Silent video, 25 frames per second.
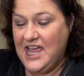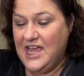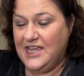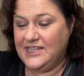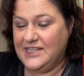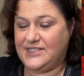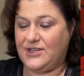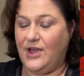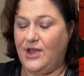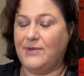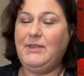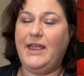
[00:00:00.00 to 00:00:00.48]

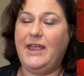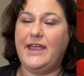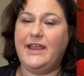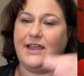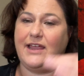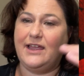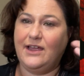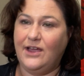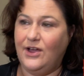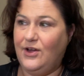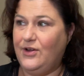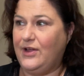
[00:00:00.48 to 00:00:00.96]
so I'm like,
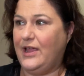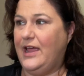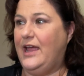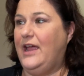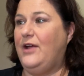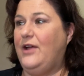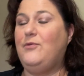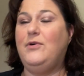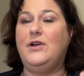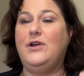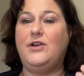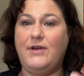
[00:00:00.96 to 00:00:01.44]
okay,
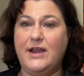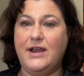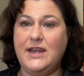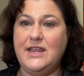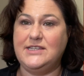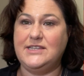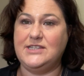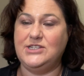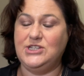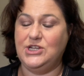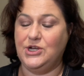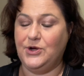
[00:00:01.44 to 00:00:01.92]
what do I need
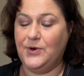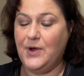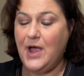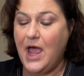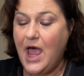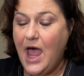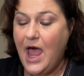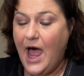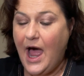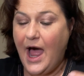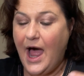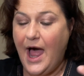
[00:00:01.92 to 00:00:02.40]
to do?
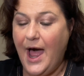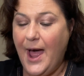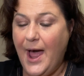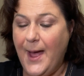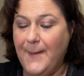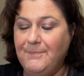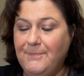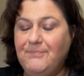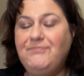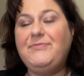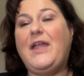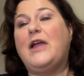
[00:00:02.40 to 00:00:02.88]

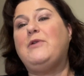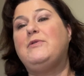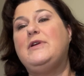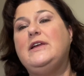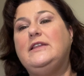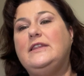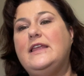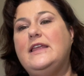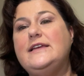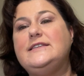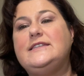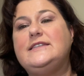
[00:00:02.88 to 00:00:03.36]
Um, I
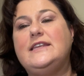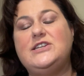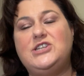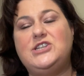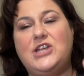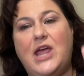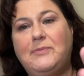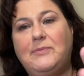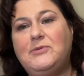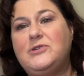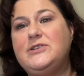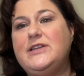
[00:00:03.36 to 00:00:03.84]
realized that a
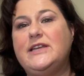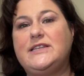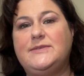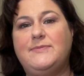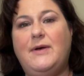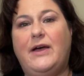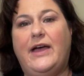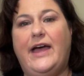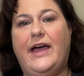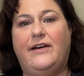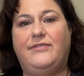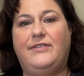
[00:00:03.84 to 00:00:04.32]
chapter takes
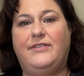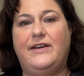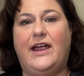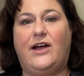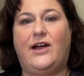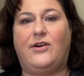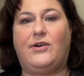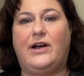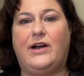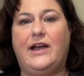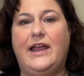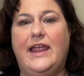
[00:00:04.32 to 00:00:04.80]
about half an
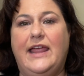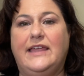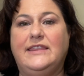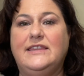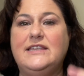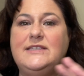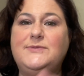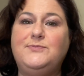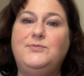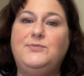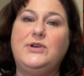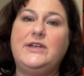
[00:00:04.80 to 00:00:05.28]
hour and
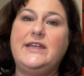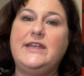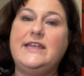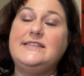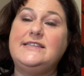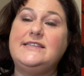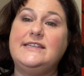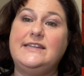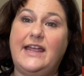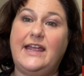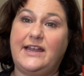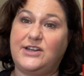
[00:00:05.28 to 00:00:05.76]
this book
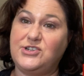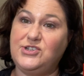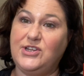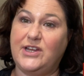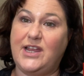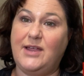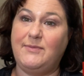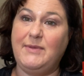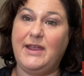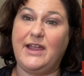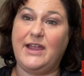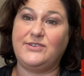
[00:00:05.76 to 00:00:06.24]
isn't actually
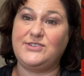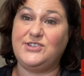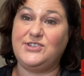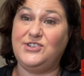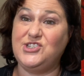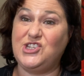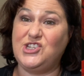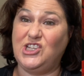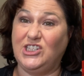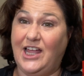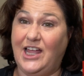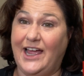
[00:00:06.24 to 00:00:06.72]
coming out till
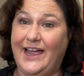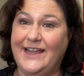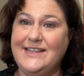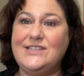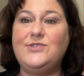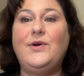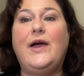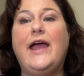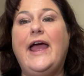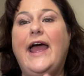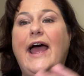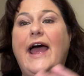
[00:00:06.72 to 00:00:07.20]
July.
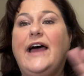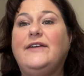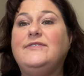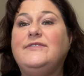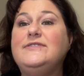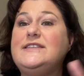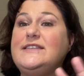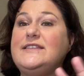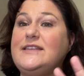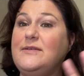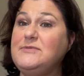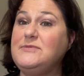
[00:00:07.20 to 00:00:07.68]
So I have
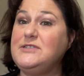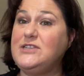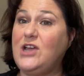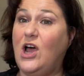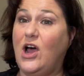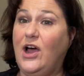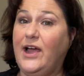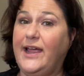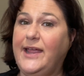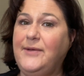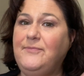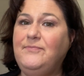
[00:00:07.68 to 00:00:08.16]
some
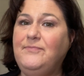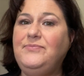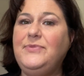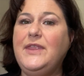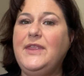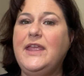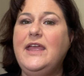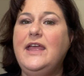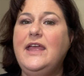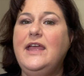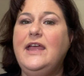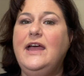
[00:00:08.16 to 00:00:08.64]
time.
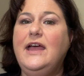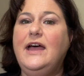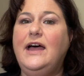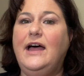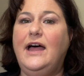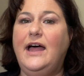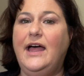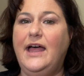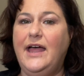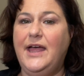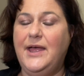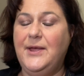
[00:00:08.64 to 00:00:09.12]

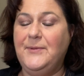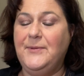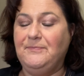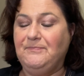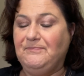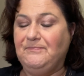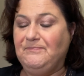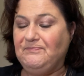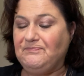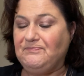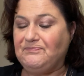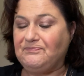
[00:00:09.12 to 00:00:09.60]

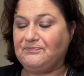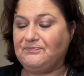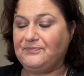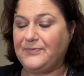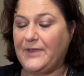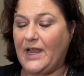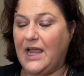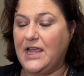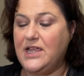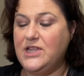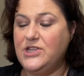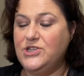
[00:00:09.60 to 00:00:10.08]
Um,
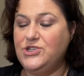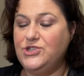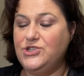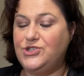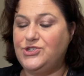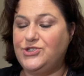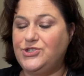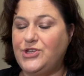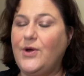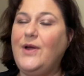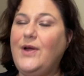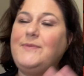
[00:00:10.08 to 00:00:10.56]

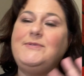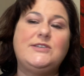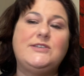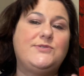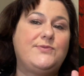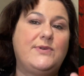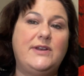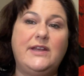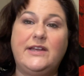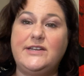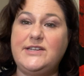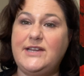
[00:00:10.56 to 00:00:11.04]
so I'm just
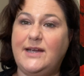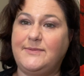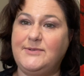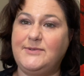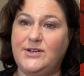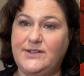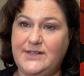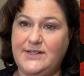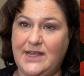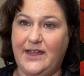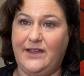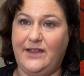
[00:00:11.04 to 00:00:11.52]
reading a chapter
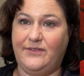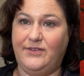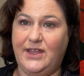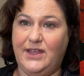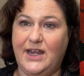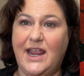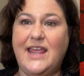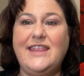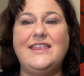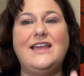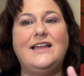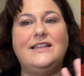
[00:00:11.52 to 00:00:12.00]
a day of it
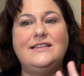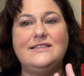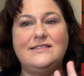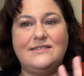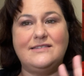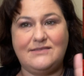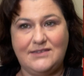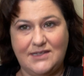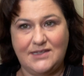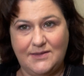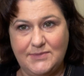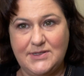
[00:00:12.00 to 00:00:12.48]
and that
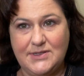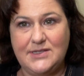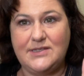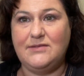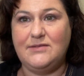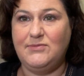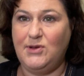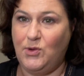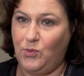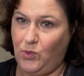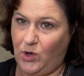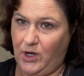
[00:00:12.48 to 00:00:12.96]
seems to
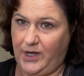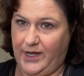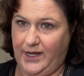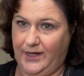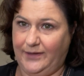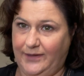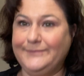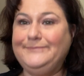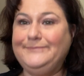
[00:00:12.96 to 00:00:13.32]
be working.